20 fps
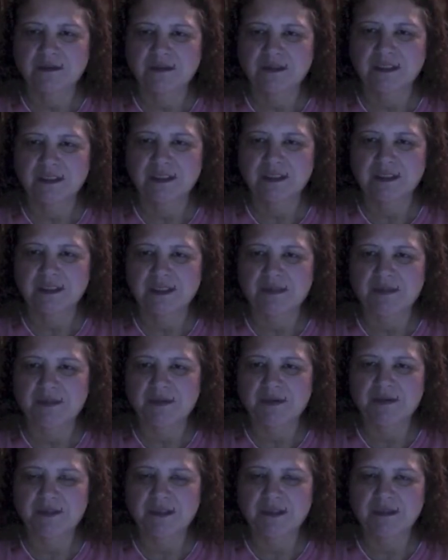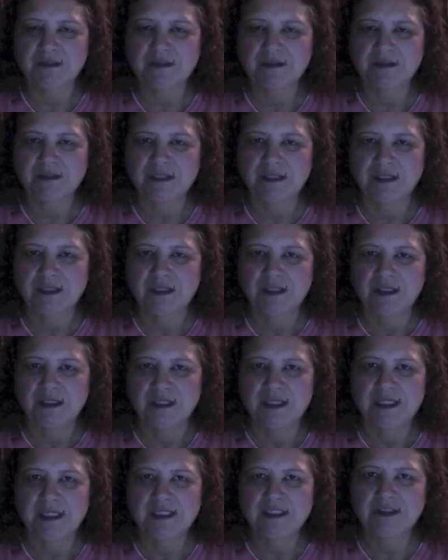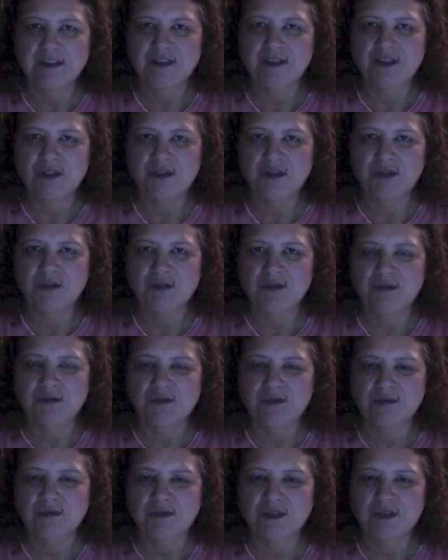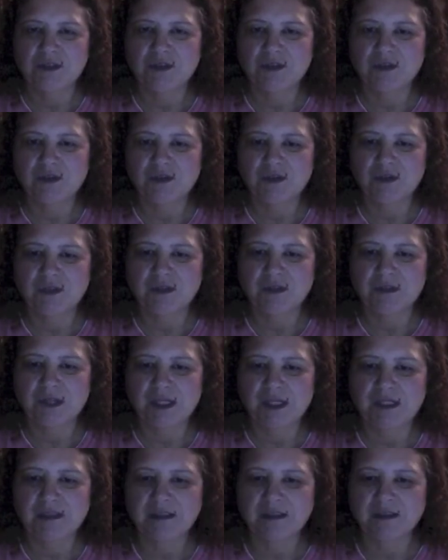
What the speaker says: just some of it, into your soul space.